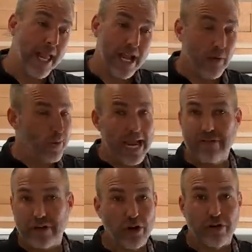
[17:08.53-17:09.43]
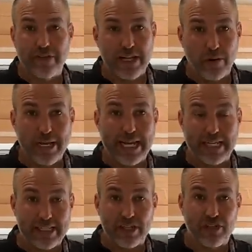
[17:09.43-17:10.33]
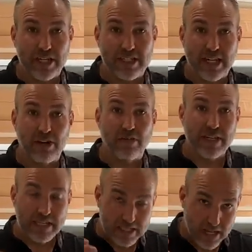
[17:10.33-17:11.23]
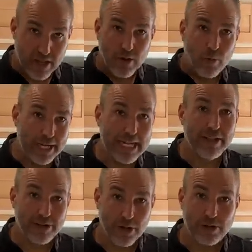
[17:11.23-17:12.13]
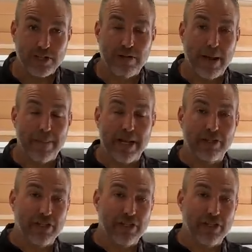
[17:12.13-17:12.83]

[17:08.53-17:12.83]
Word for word: And we every RV that we get at Sunshine State RVs, we get the cozy wrap in.